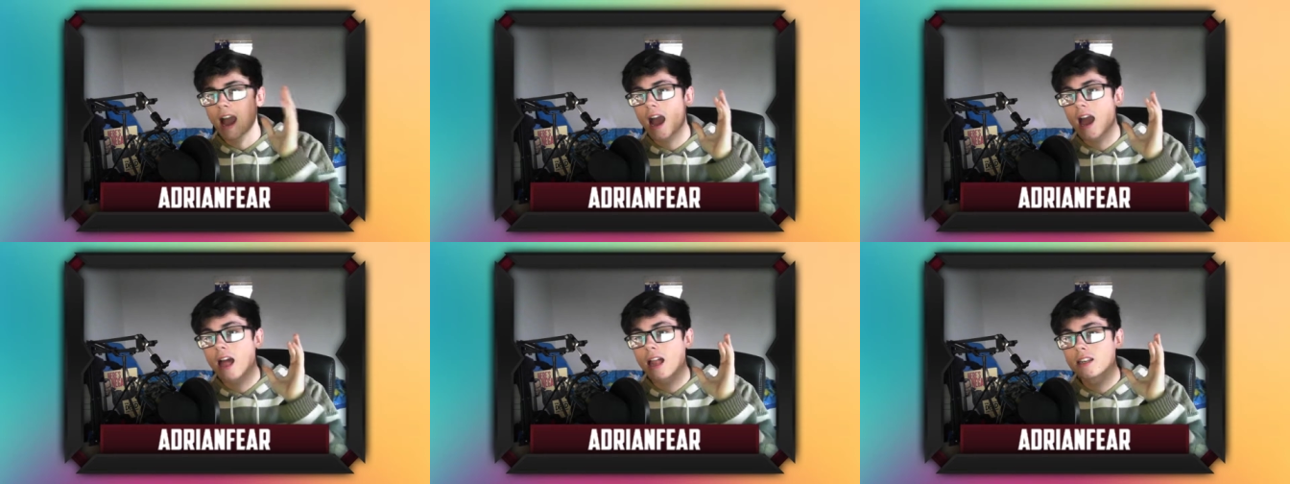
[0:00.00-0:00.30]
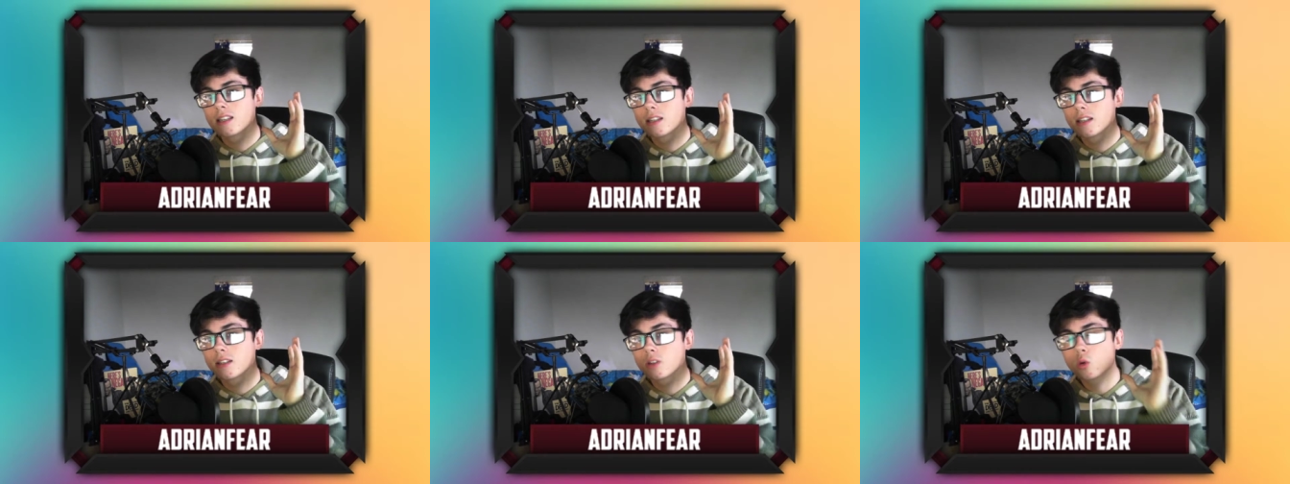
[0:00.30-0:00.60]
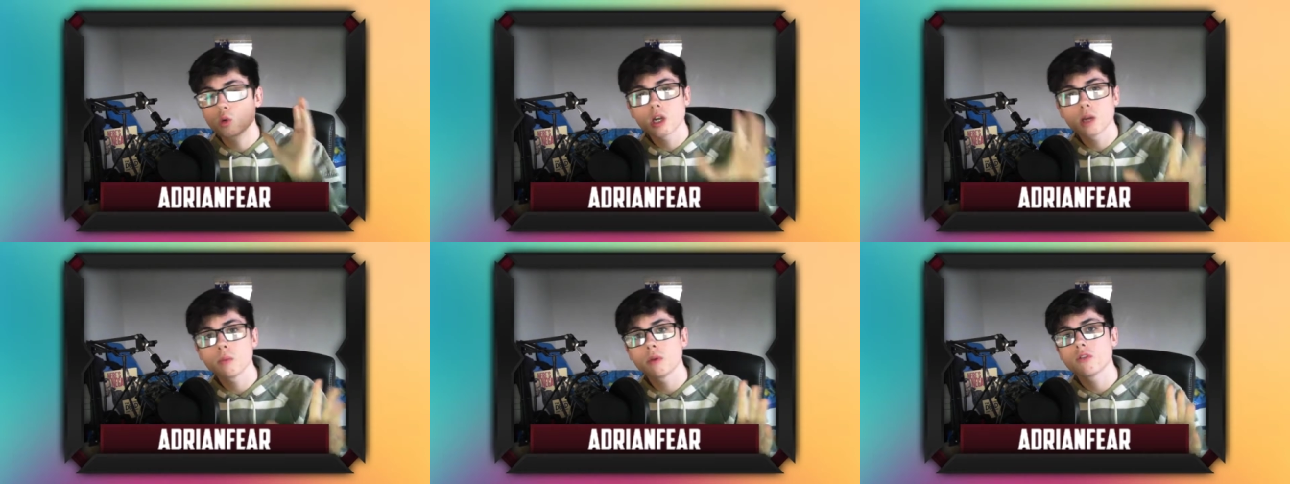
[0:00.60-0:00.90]
And
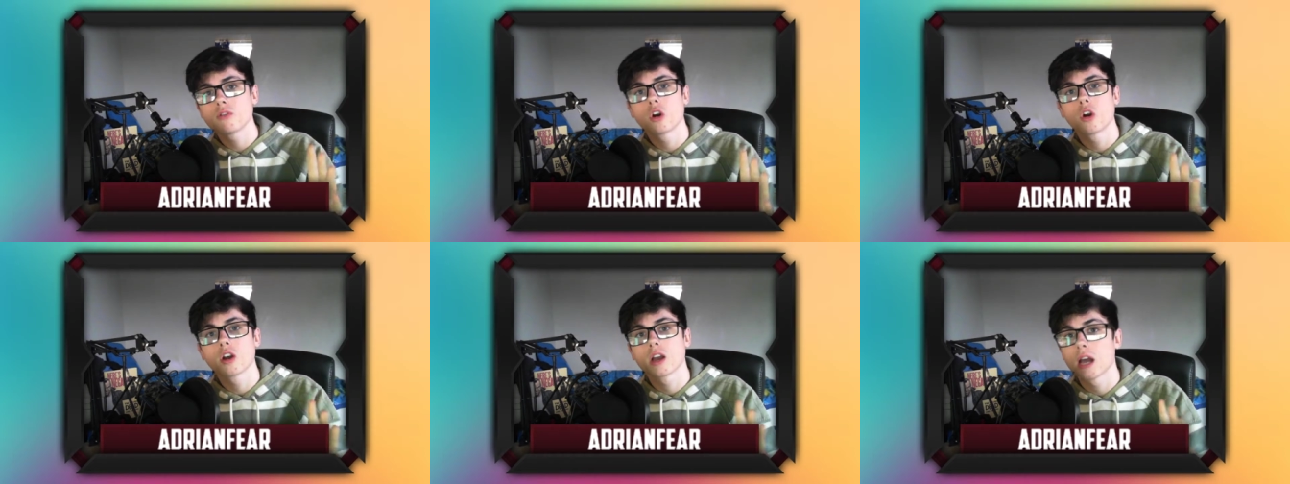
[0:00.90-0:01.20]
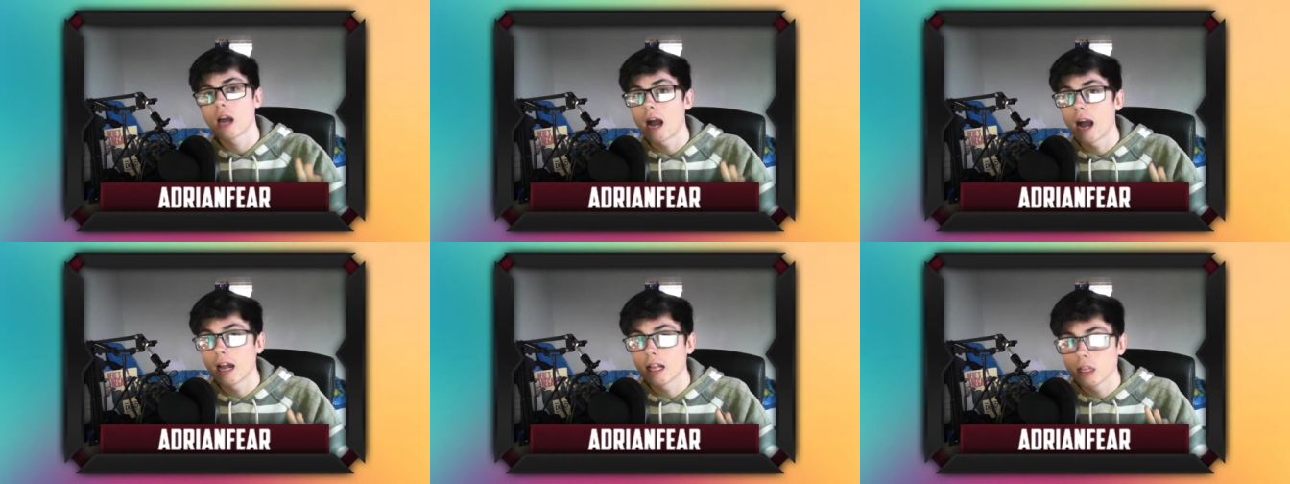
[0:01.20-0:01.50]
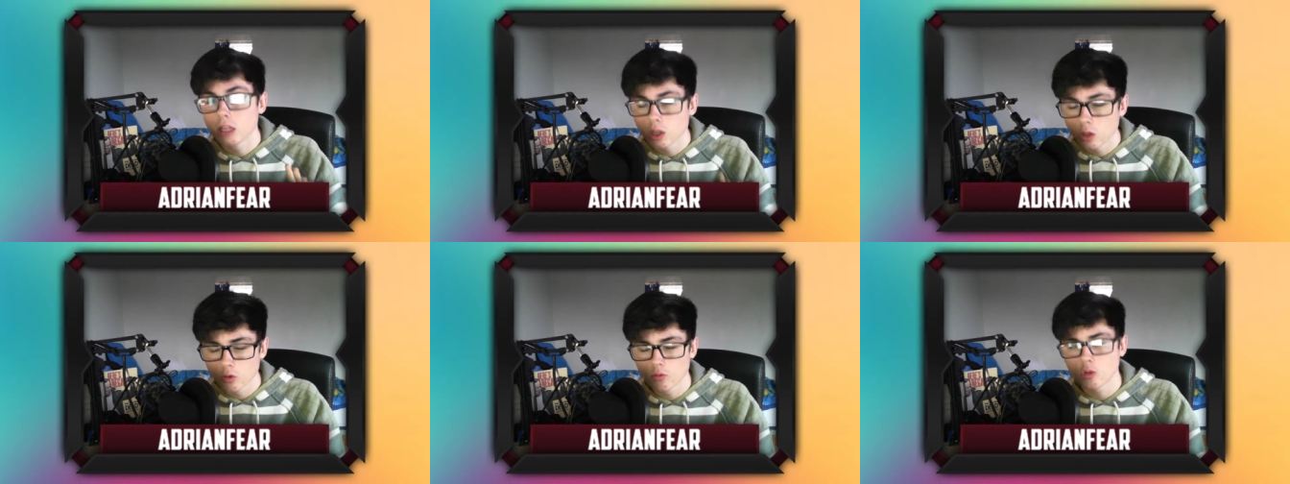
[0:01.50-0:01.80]
don't get me wrong, I
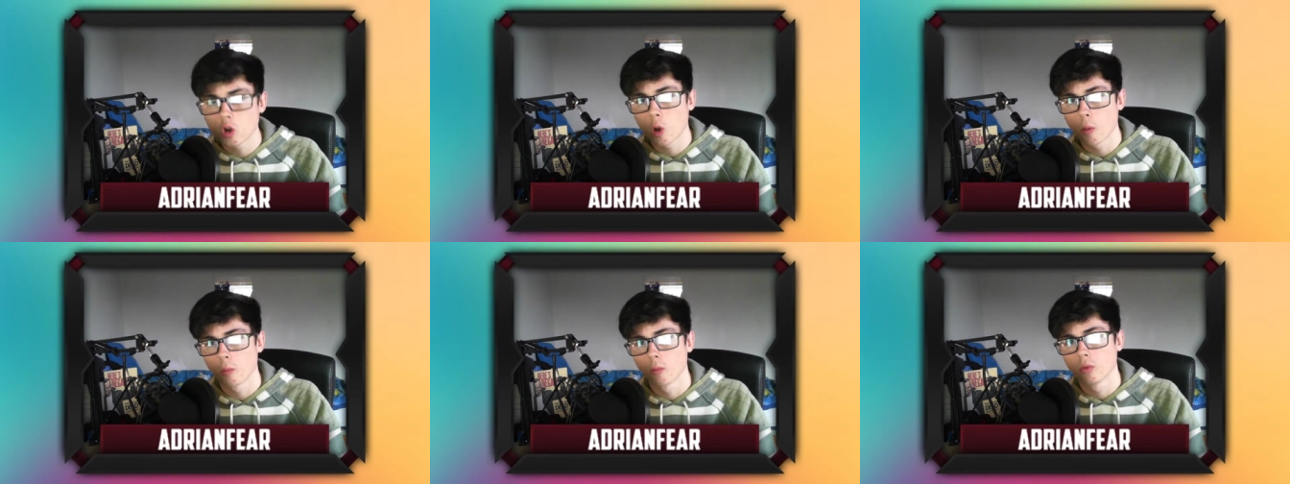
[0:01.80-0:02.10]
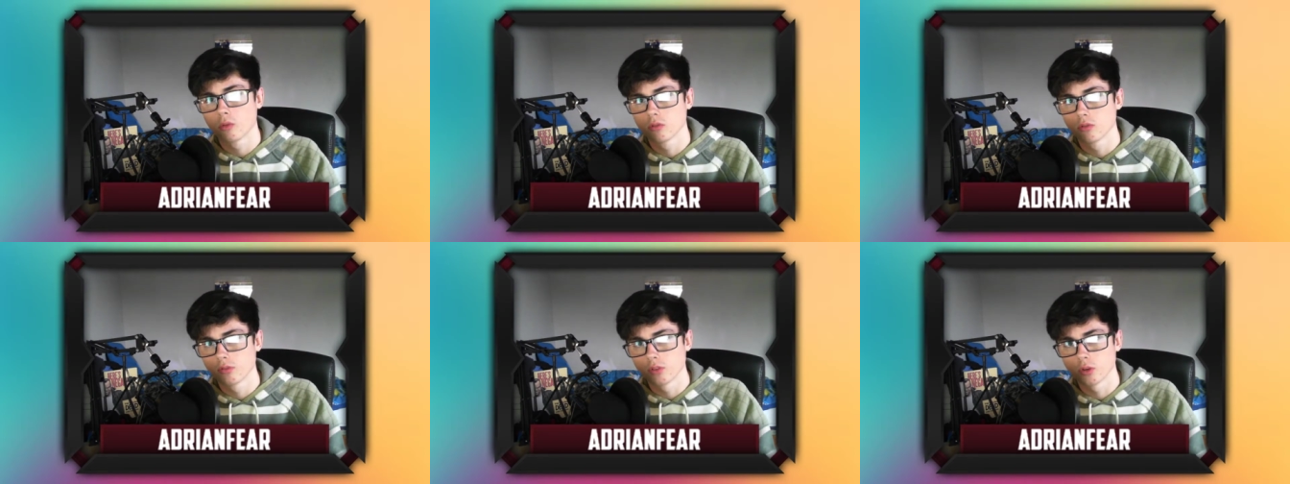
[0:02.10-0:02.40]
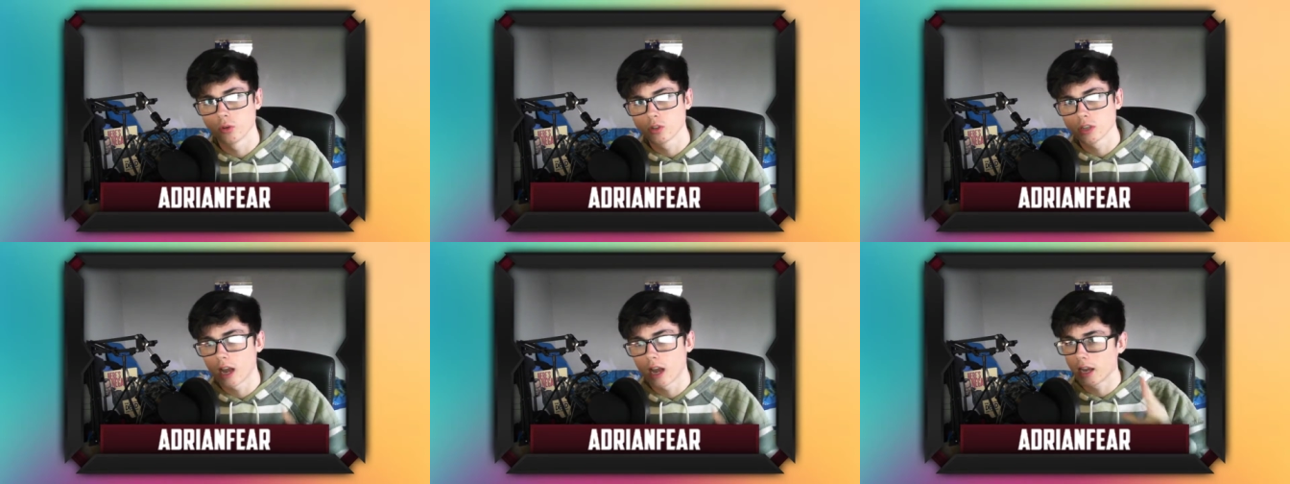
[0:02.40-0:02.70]
love comic book reviews.